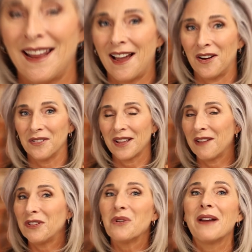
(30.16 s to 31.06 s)
Now,
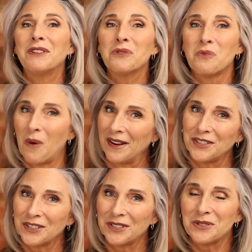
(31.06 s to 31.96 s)
have you ever
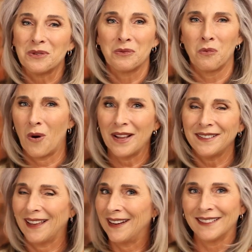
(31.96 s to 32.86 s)
wondered
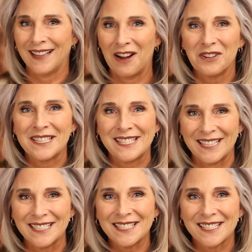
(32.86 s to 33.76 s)
what an allowance
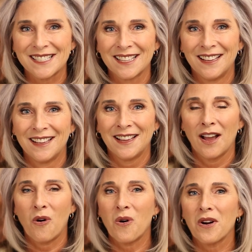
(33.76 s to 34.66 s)
is?
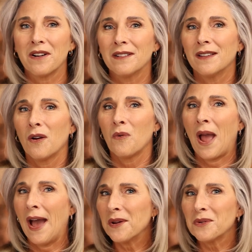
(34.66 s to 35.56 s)
Or
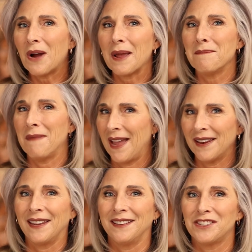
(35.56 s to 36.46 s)
how do I
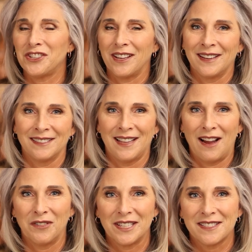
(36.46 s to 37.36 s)
manage an
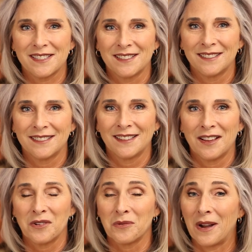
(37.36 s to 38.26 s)
allowance?
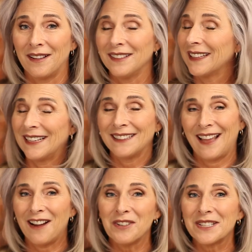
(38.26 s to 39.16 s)
Well, an
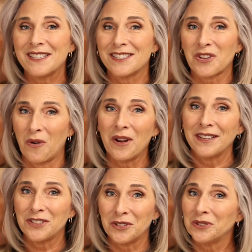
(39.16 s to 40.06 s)
allowance is
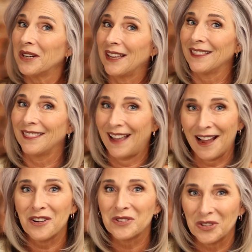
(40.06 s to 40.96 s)
going to
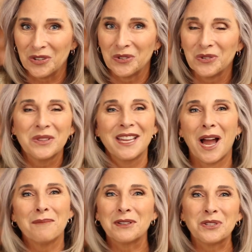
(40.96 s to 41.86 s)
allow you the
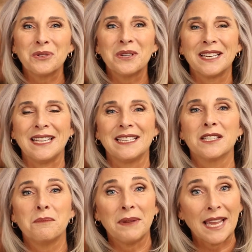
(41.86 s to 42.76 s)
opportunity
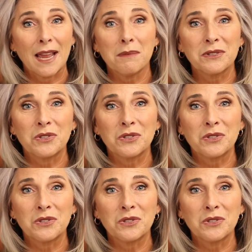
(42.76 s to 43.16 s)
to be able